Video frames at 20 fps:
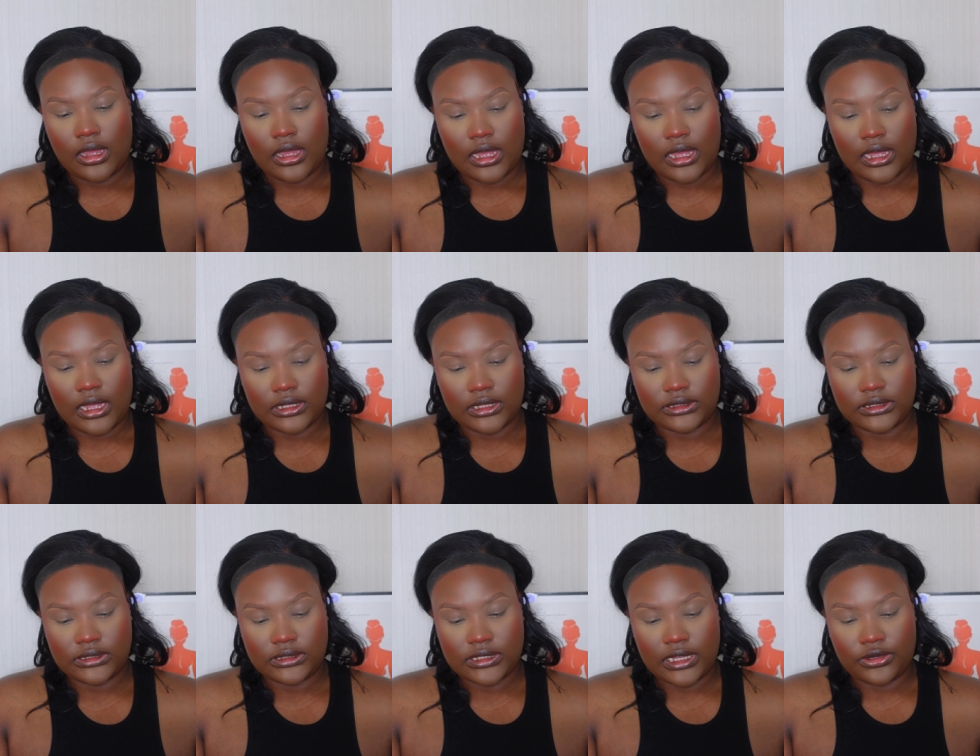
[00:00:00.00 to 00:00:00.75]
and
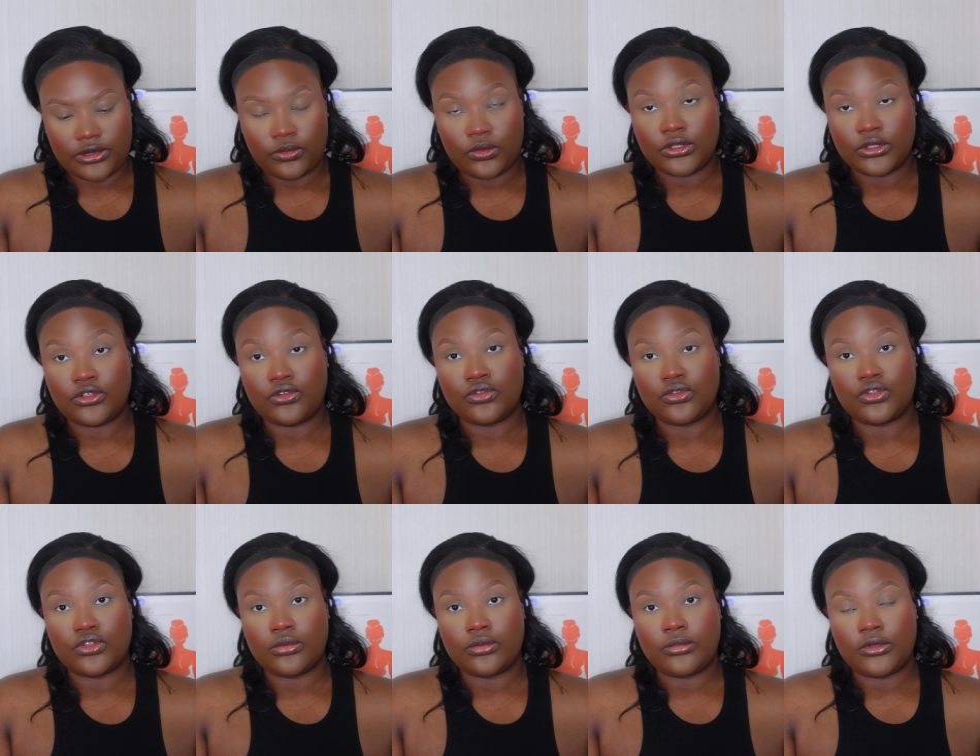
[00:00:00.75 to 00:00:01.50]
since I don't want to do
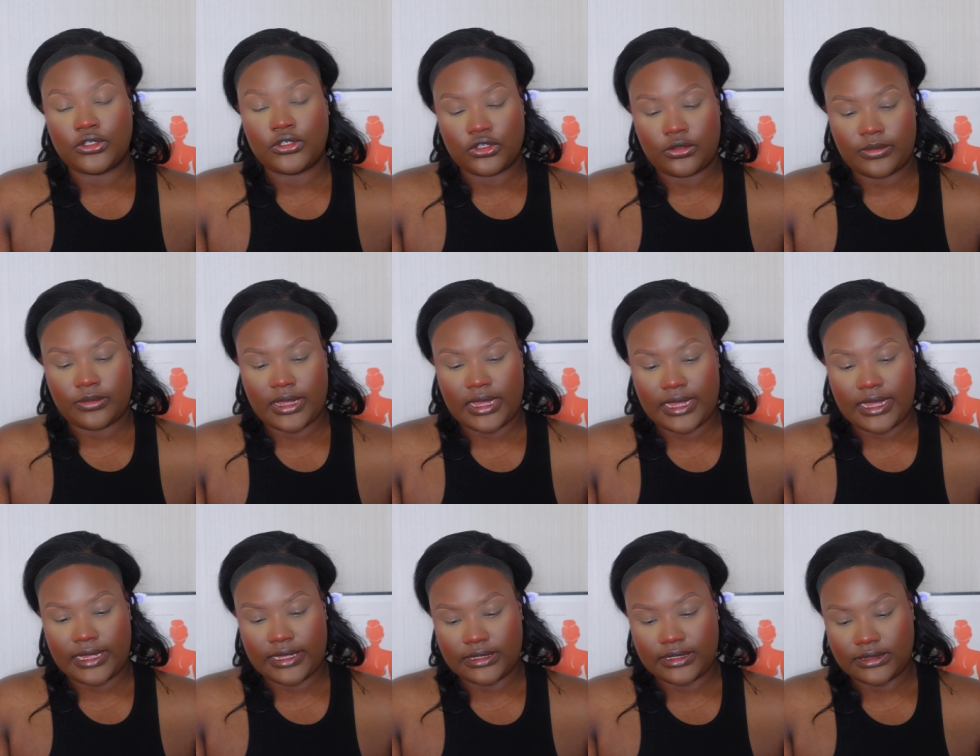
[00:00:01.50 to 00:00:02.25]
so much on my
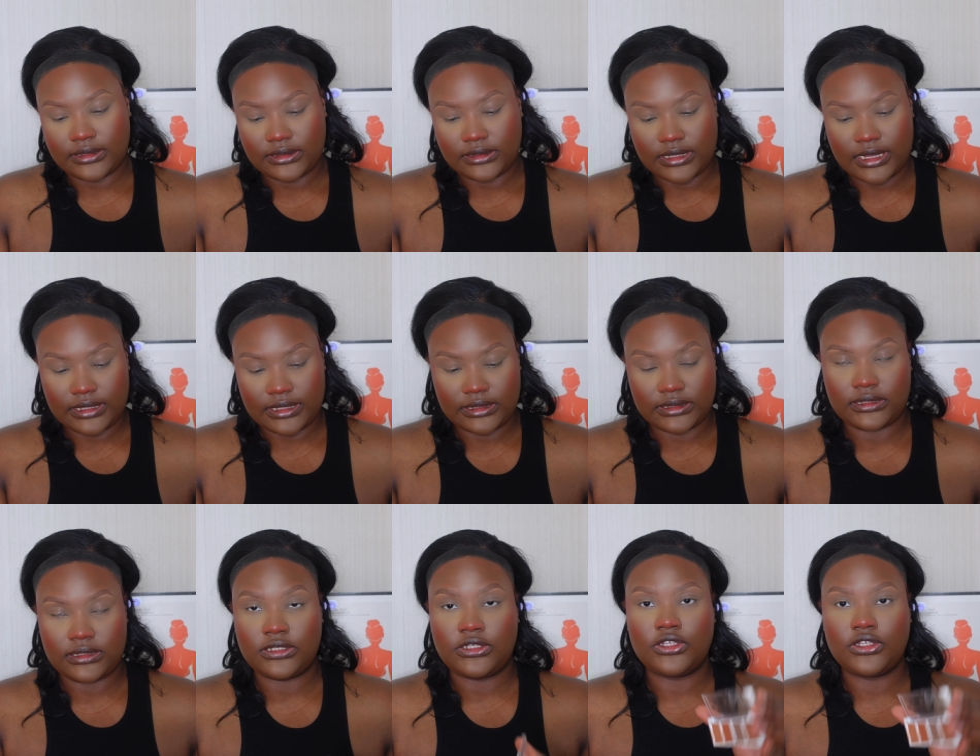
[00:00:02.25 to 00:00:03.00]
eyes, then
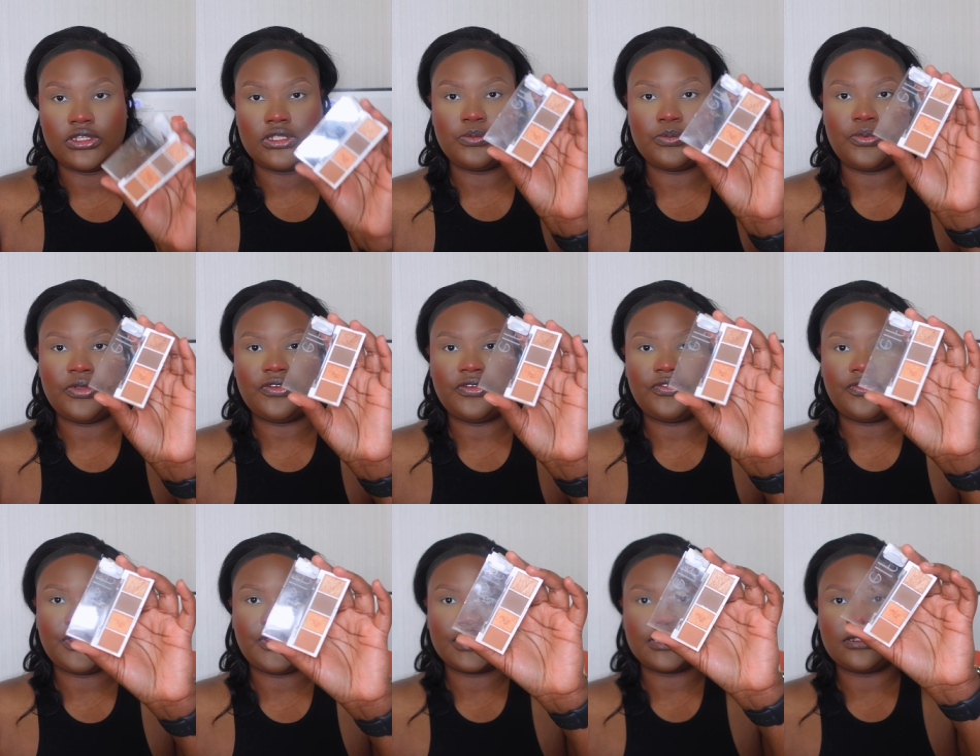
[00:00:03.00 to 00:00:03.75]
this is just
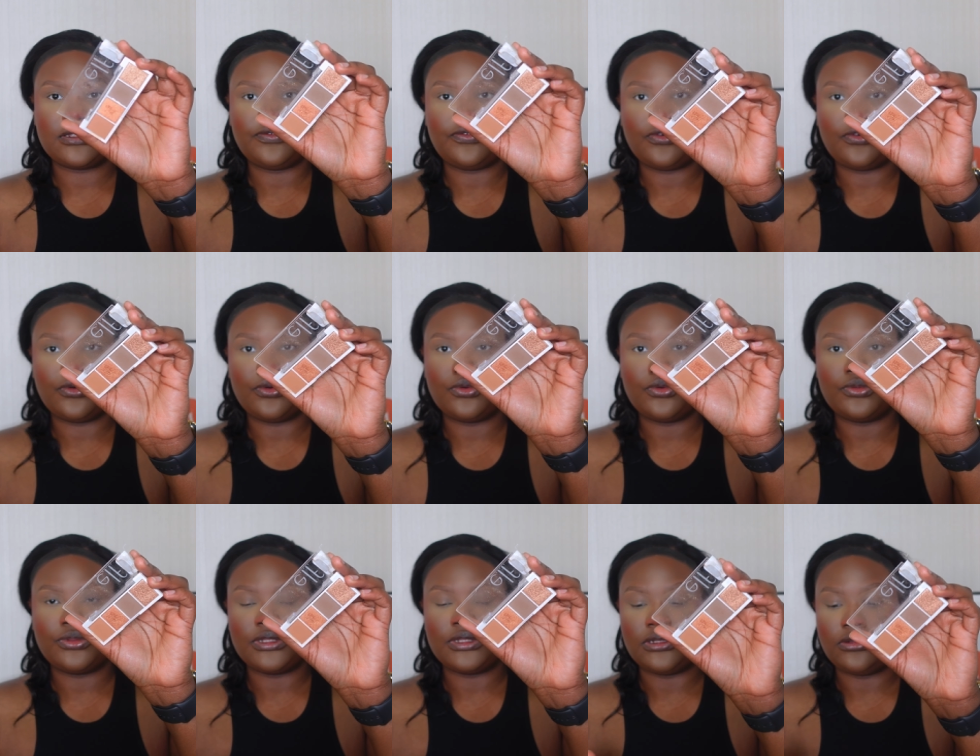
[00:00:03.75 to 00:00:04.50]
perfect for
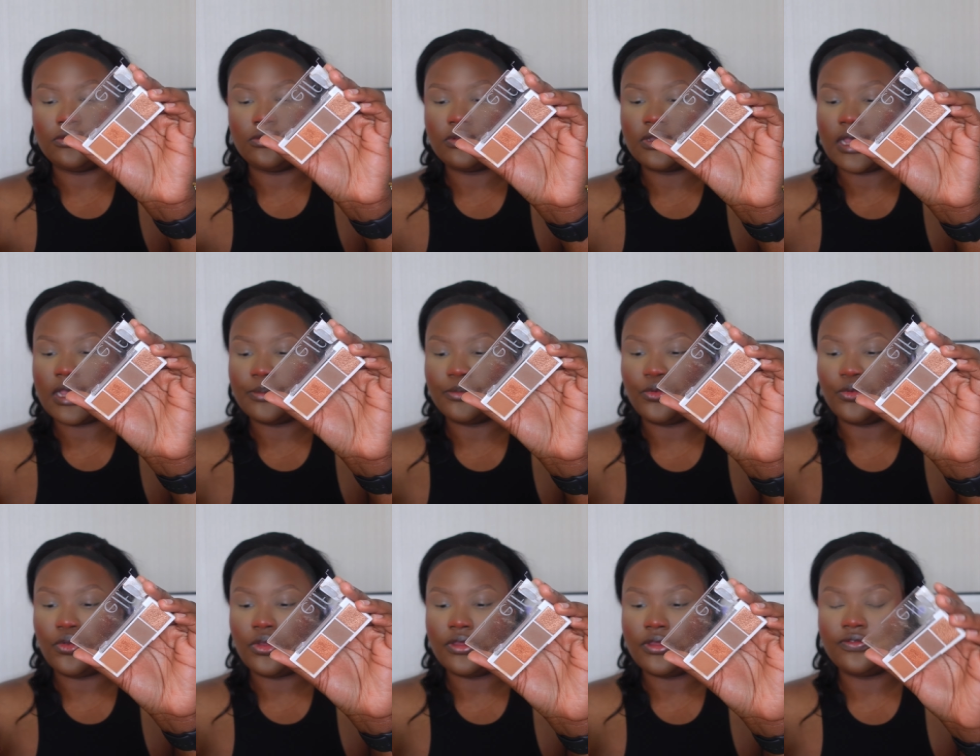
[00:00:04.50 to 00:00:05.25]
the look I'm
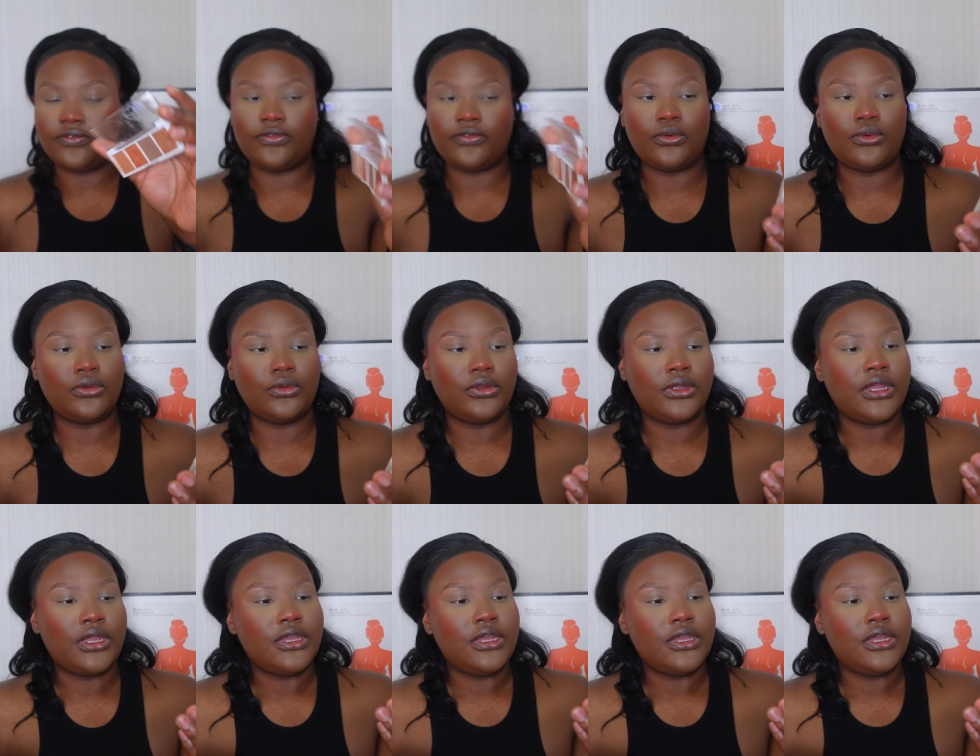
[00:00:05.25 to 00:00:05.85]
going for.